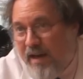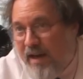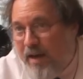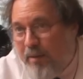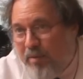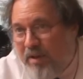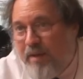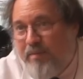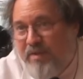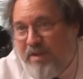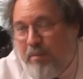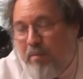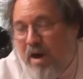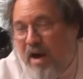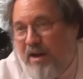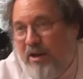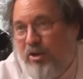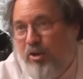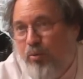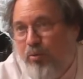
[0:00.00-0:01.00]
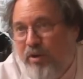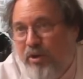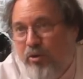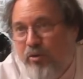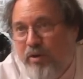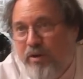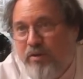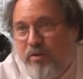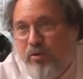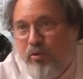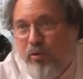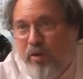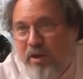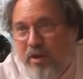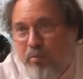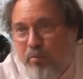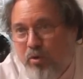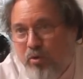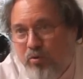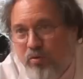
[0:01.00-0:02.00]
epilepsy monitoring units, or
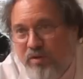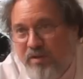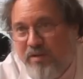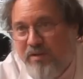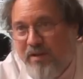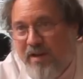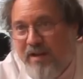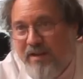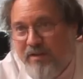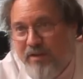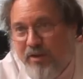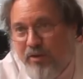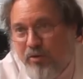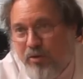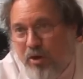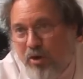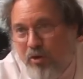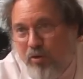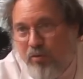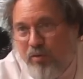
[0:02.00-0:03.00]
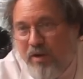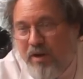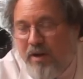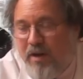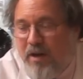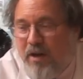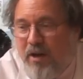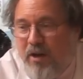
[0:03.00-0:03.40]
EMUs as they're known,